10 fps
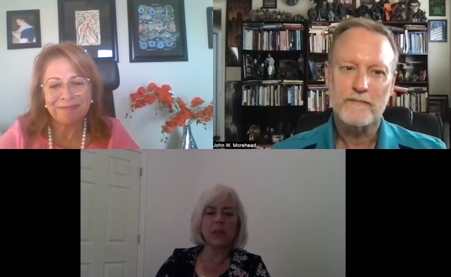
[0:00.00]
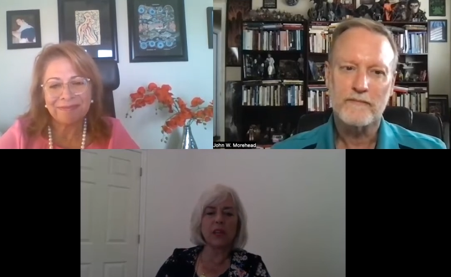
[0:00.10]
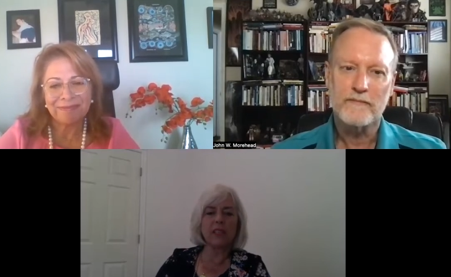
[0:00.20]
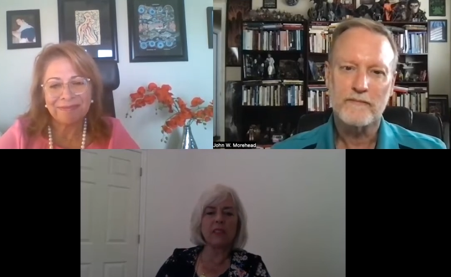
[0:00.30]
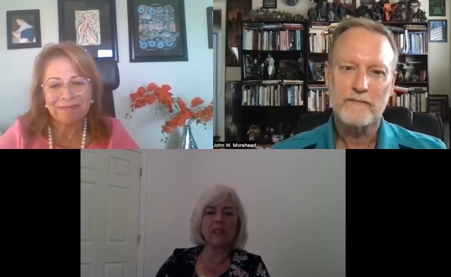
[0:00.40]

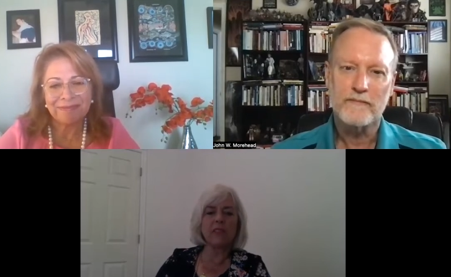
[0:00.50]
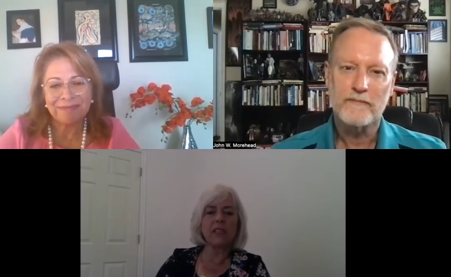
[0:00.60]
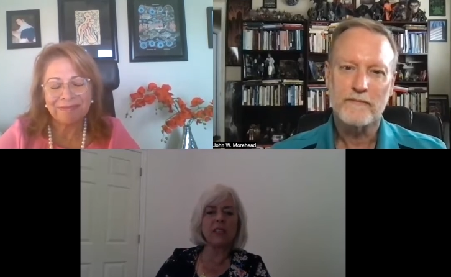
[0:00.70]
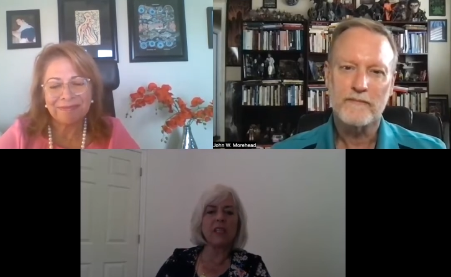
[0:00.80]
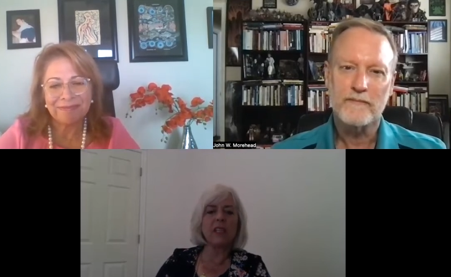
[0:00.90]
Speaker 1: things, even
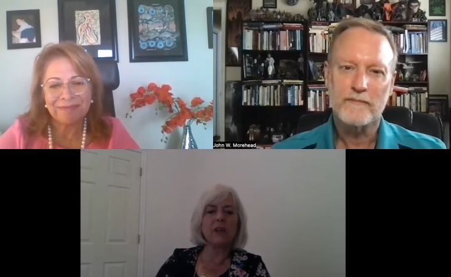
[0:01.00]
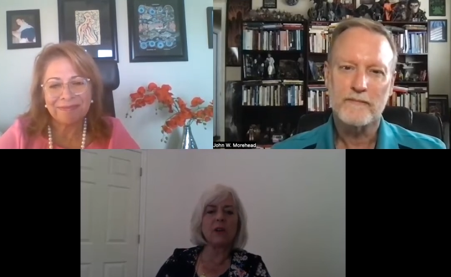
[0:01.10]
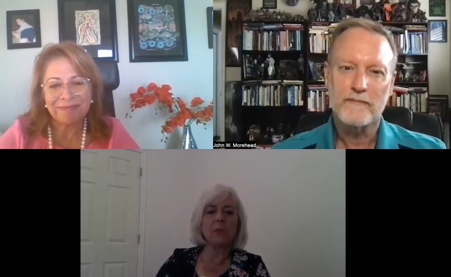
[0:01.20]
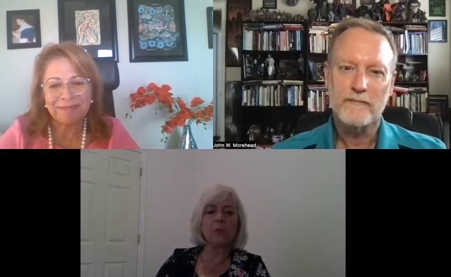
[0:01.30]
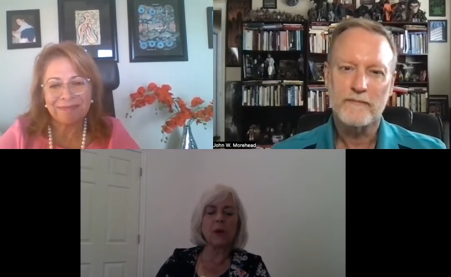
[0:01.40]
as a
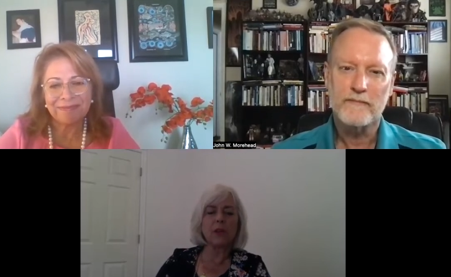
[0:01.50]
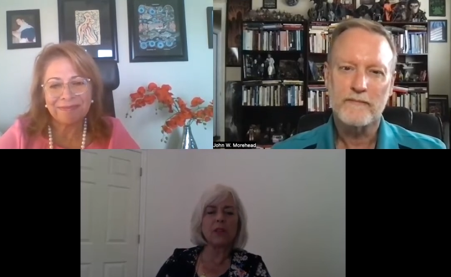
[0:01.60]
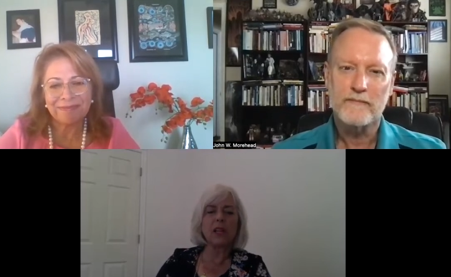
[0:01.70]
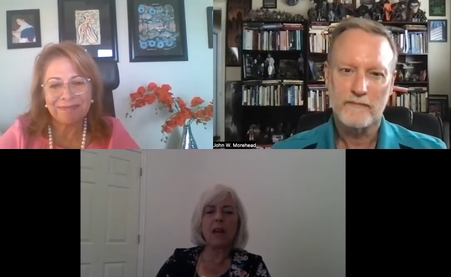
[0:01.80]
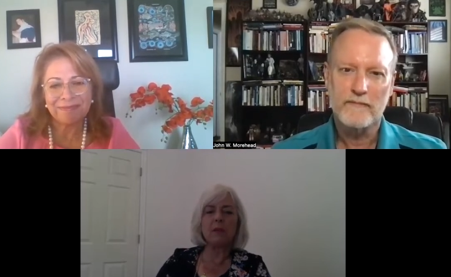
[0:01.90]
younger
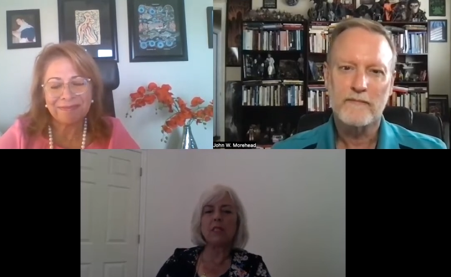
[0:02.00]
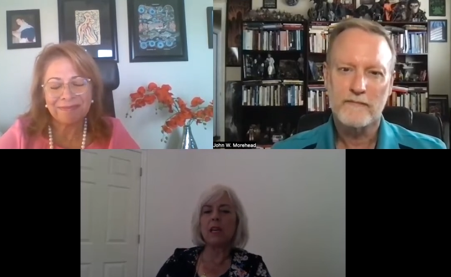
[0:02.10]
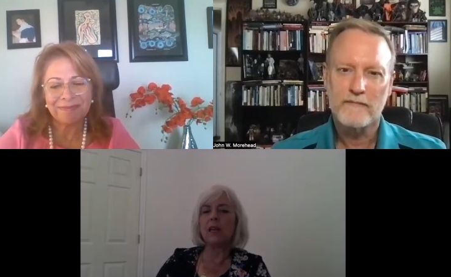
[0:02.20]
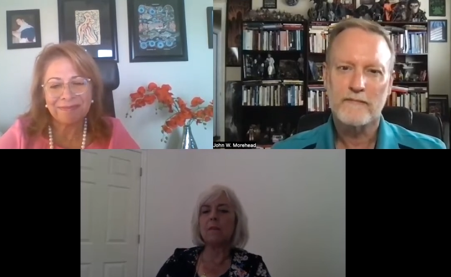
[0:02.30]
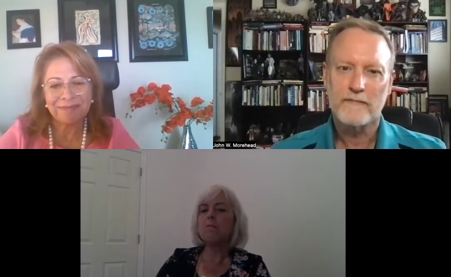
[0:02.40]
person, I would
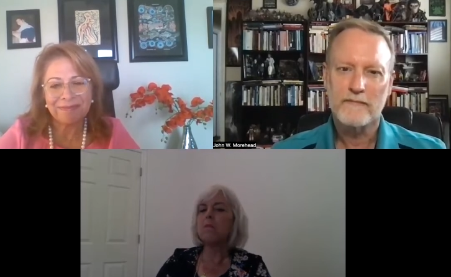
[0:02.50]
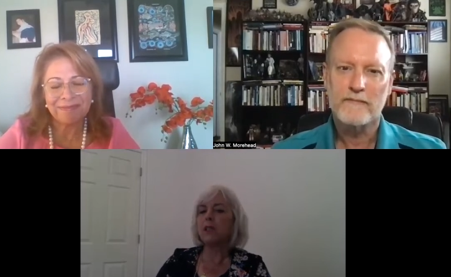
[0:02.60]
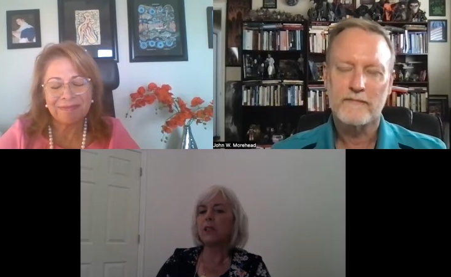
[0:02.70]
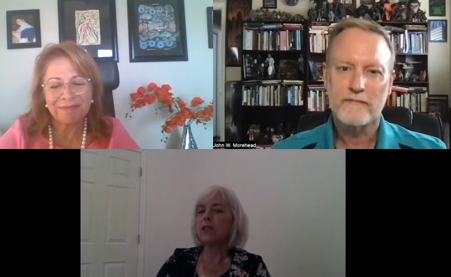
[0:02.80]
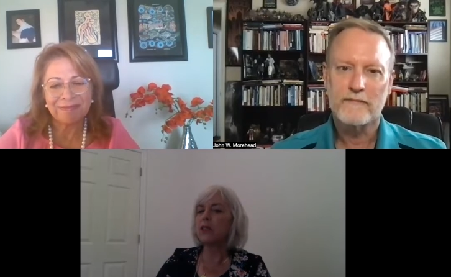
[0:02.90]
say
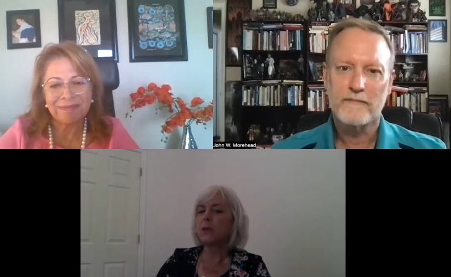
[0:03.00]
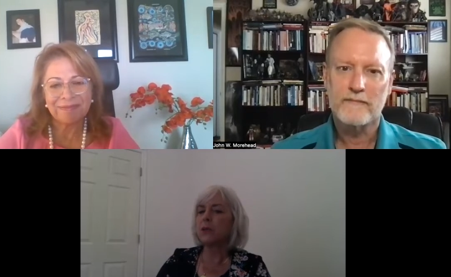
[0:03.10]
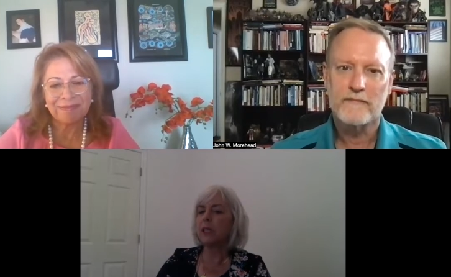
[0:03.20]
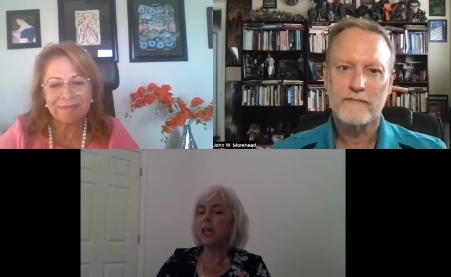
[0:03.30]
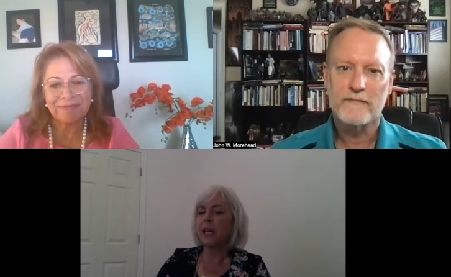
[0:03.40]
middle
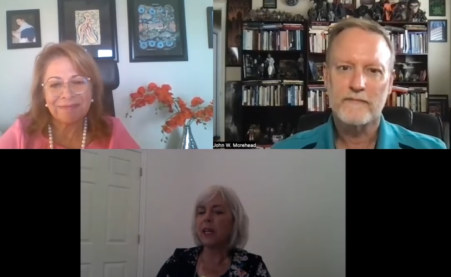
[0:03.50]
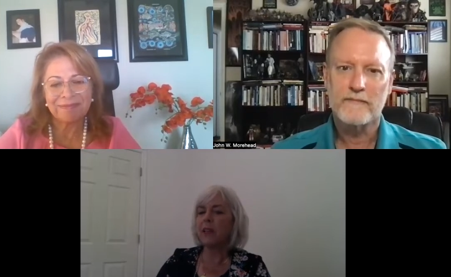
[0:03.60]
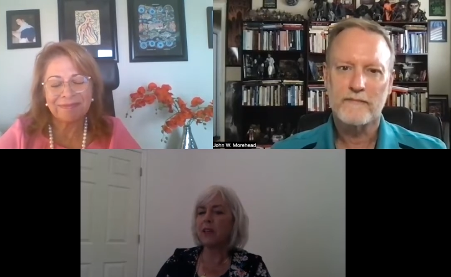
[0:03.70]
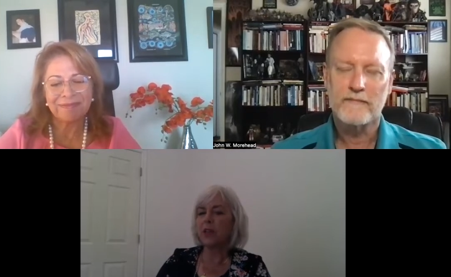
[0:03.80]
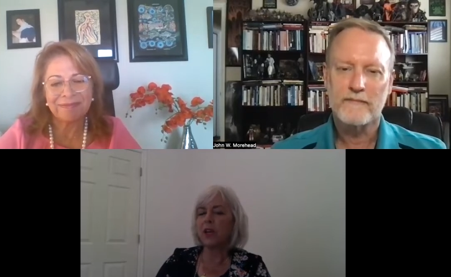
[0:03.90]
school
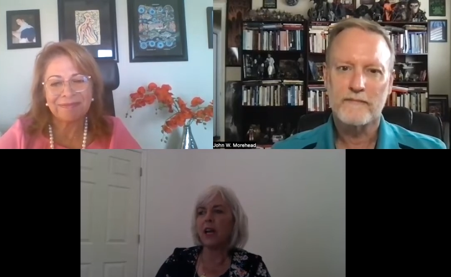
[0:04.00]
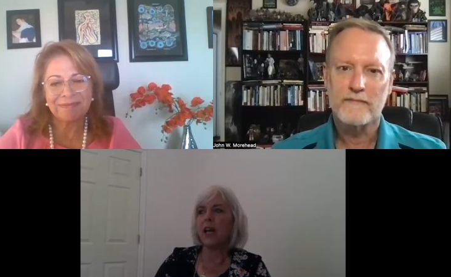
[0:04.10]
age.